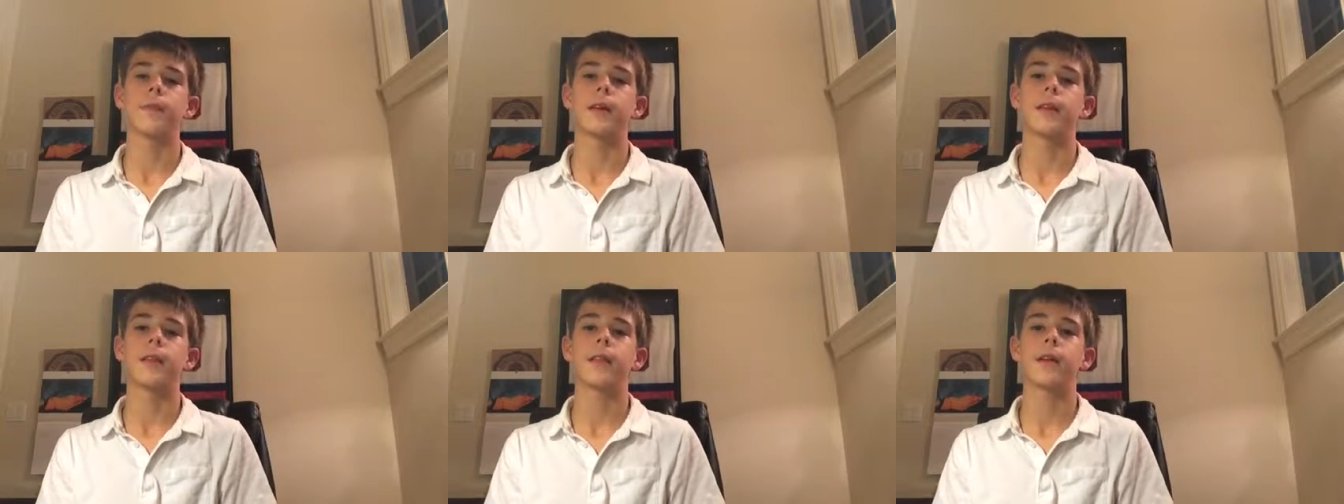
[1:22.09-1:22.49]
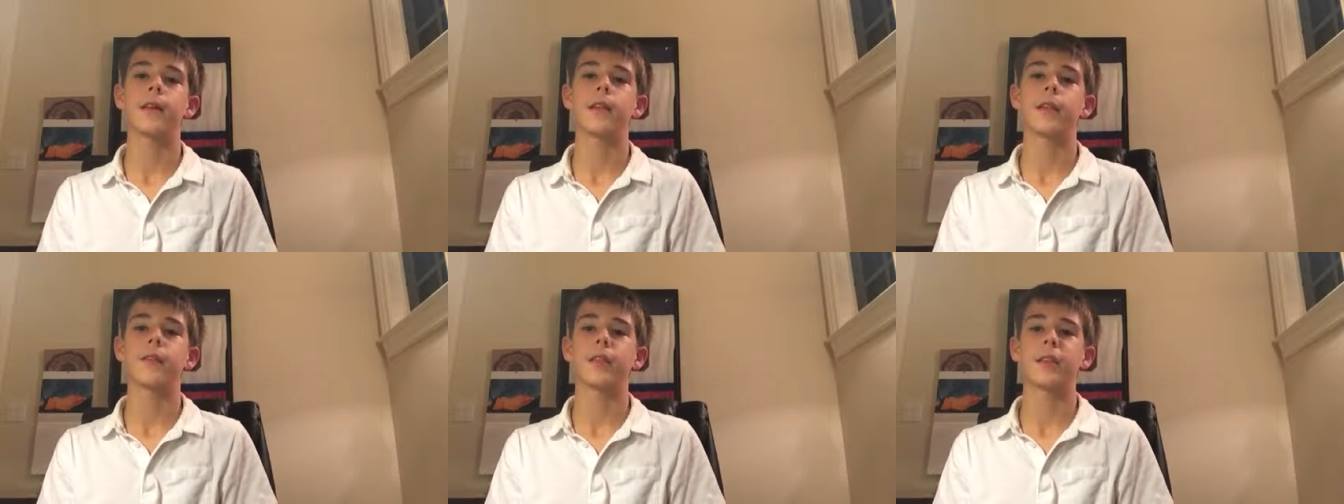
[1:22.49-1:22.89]
And
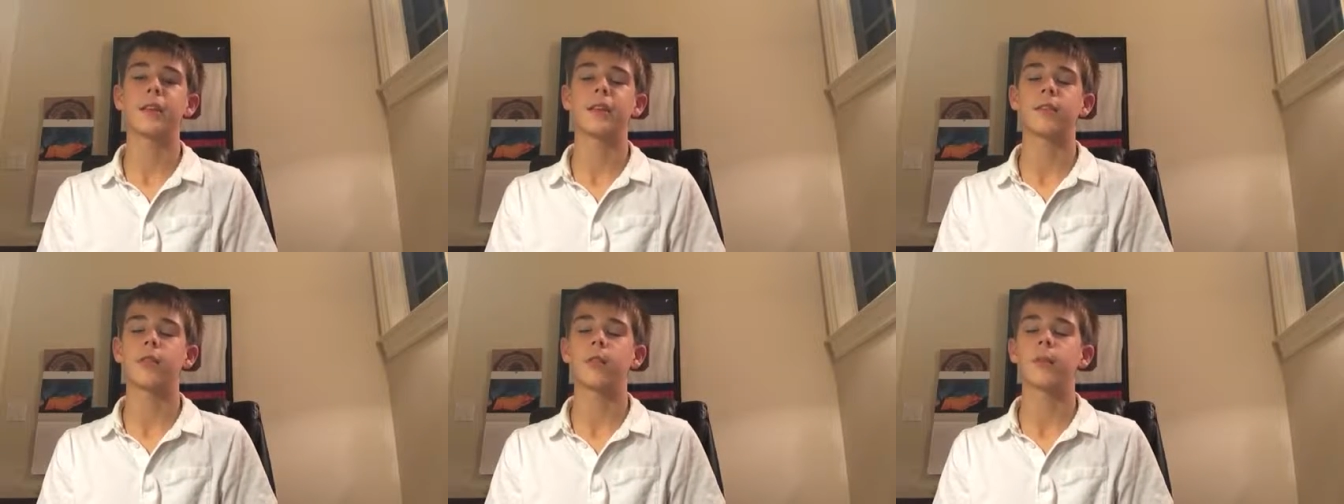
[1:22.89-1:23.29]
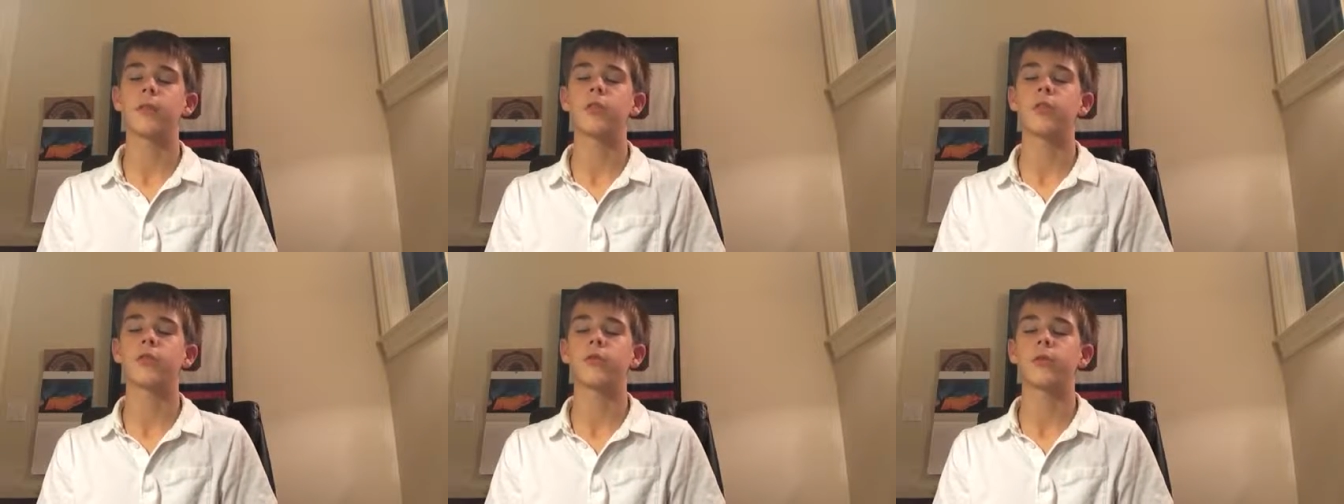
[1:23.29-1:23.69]
then living things
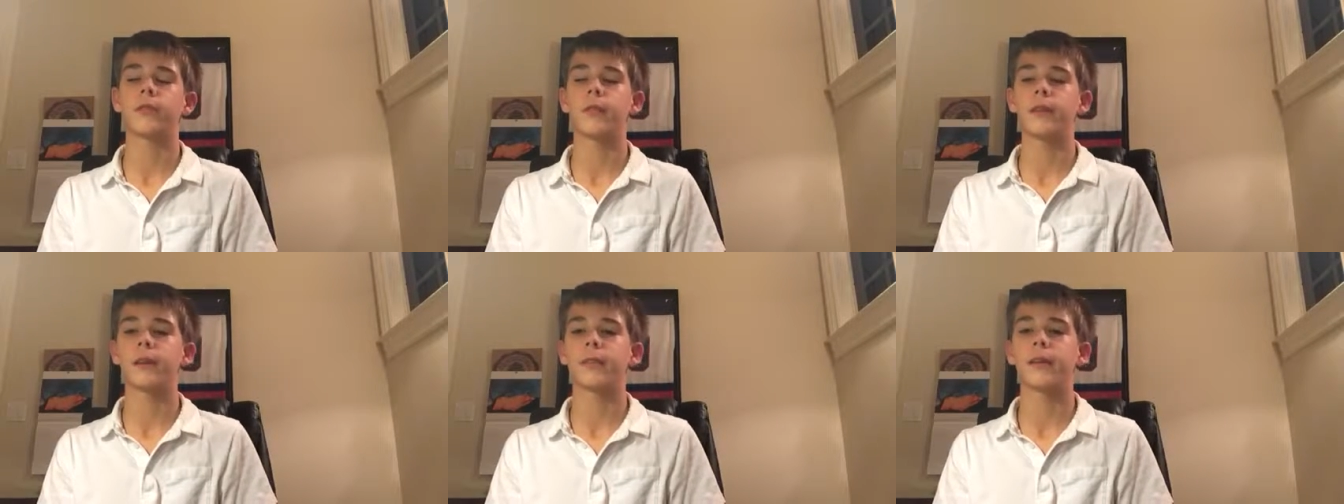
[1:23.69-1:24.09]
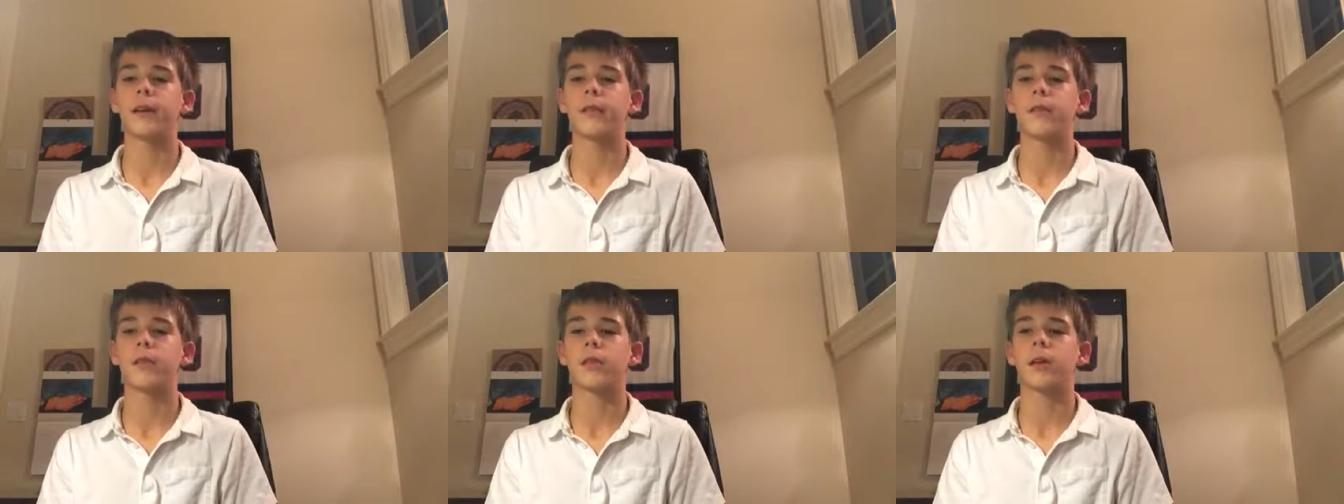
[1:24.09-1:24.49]
reproduce, which states that
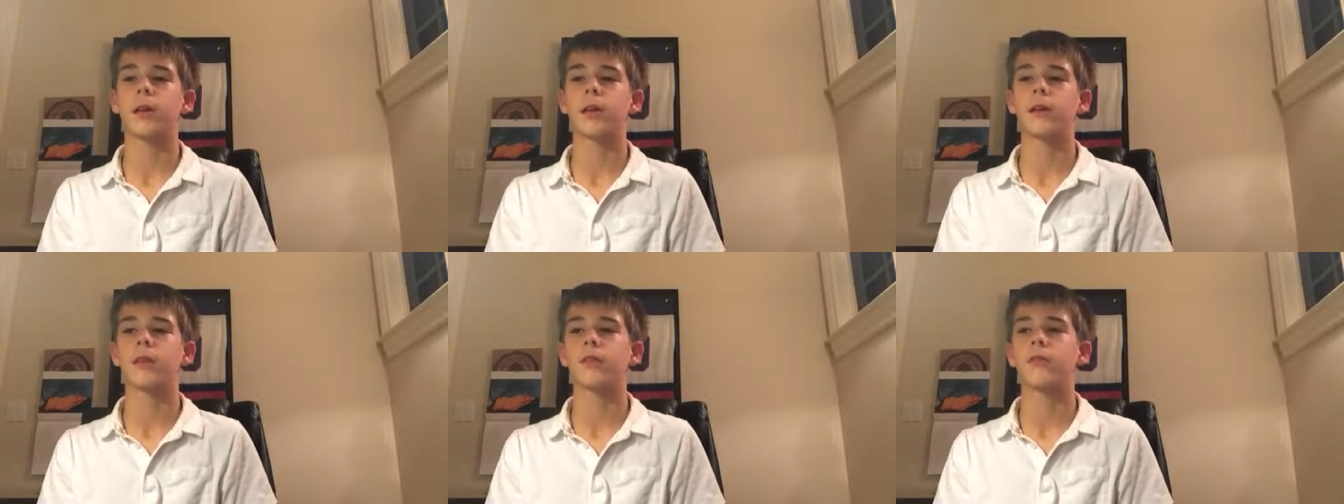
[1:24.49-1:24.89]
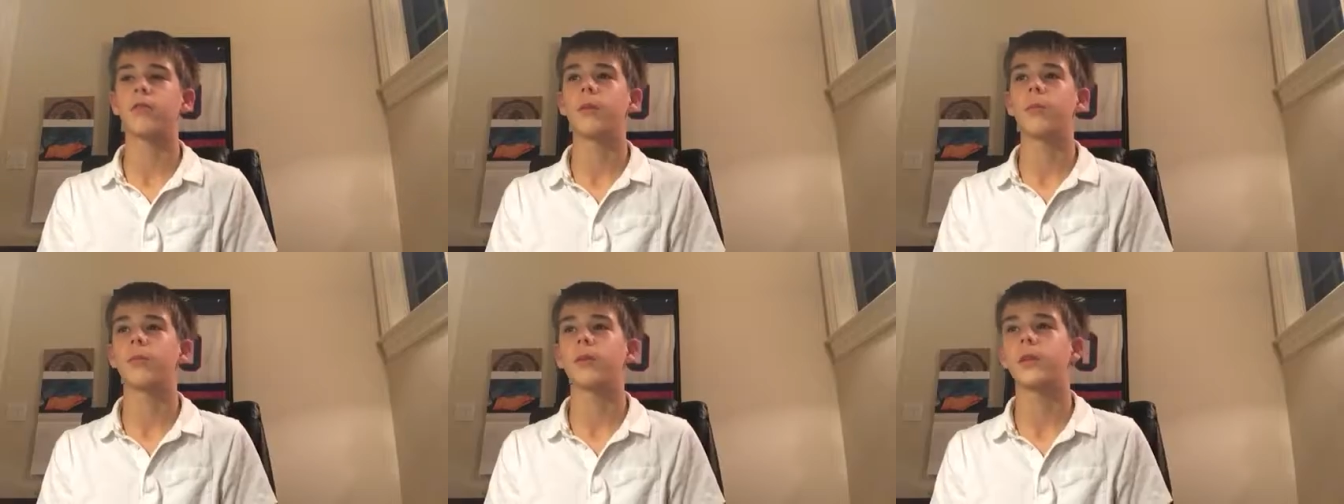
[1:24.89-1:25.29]
everything can
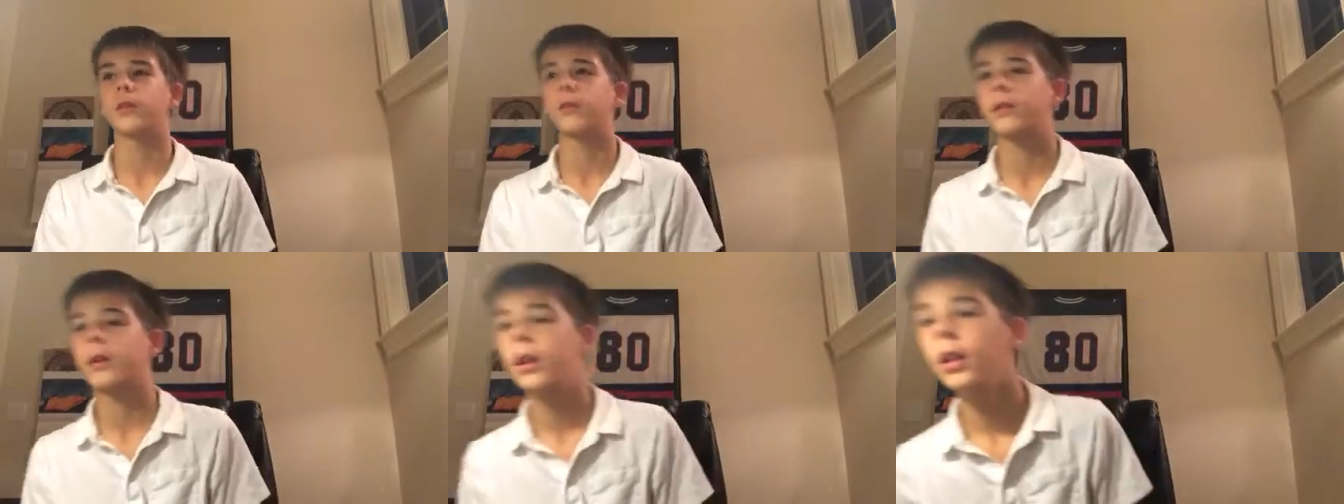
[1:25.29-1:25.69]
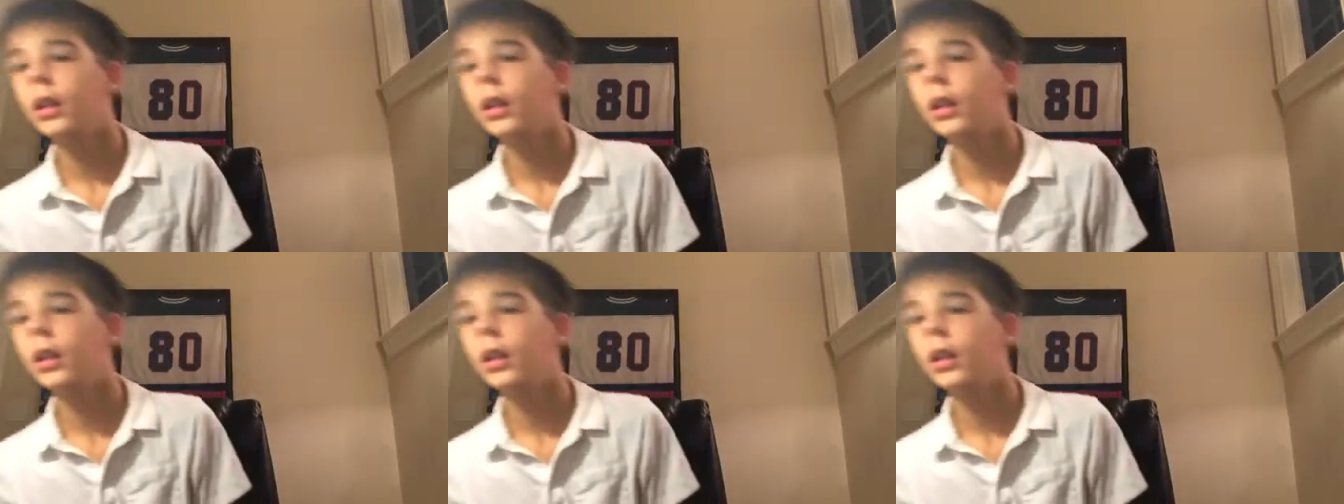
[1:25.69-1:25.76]
reproduce.